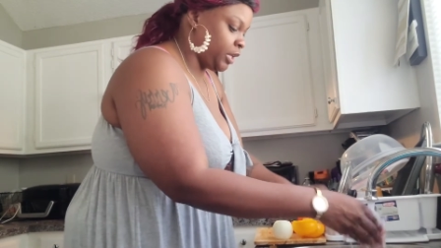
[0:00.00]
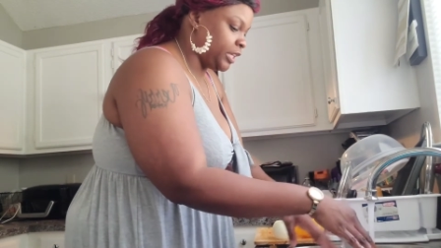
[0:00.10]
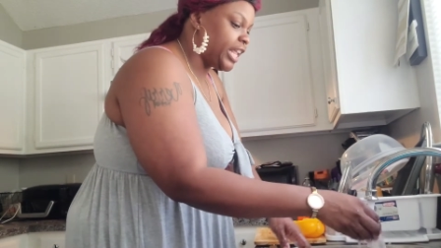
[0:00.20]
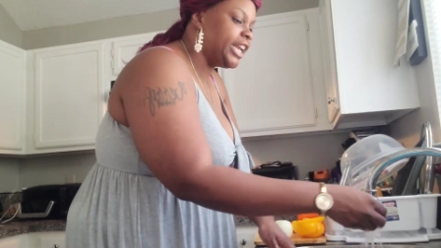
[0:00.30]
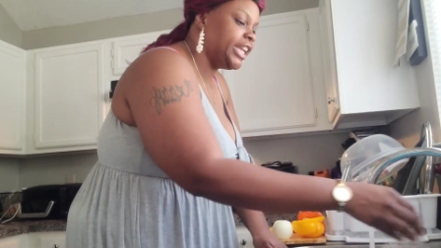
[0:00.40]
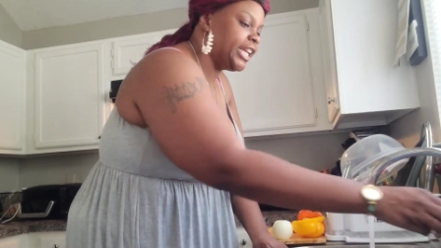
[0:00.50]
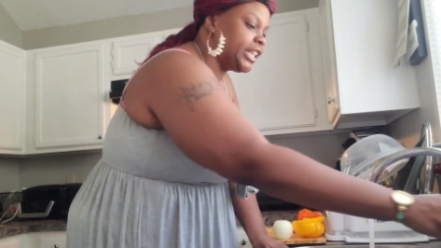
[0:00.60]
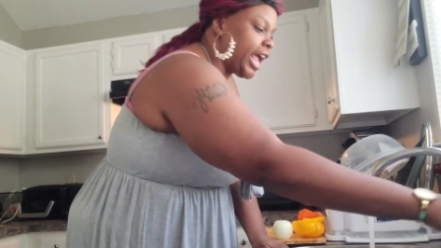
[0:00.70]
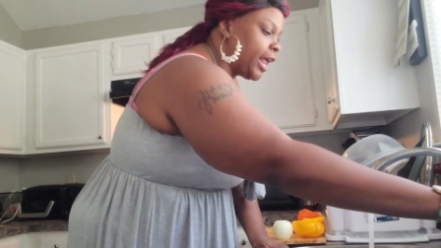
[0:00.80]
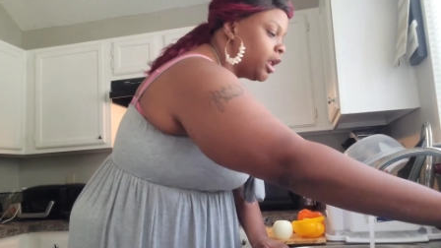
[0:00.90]
They did
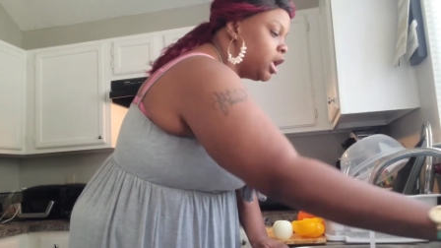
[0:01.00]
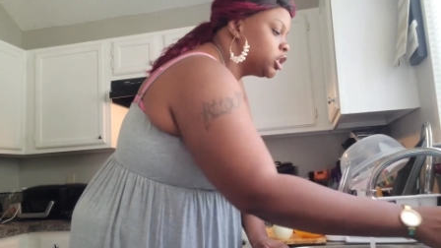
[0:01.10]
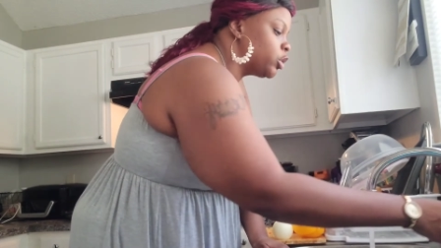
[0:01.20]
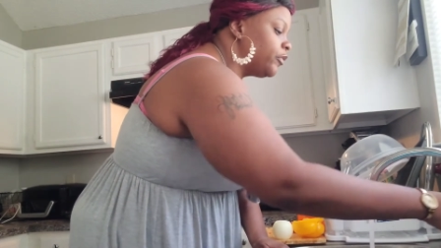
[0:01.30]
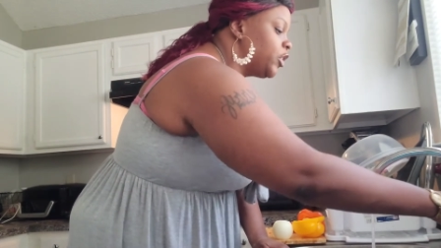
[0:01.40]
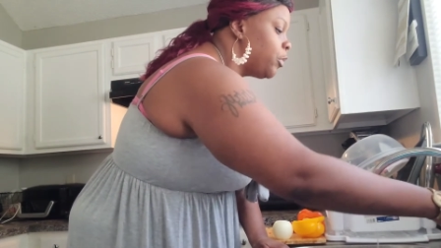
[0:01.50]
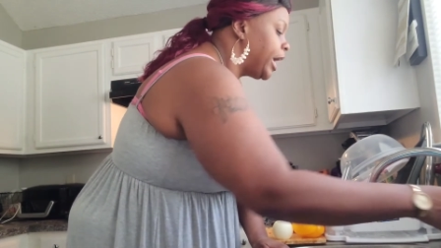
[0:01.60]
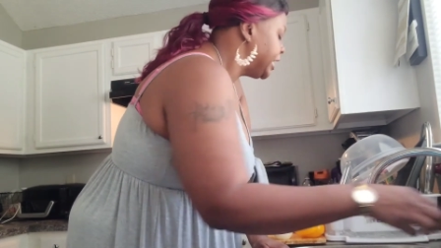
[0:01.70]
that. So if you ain't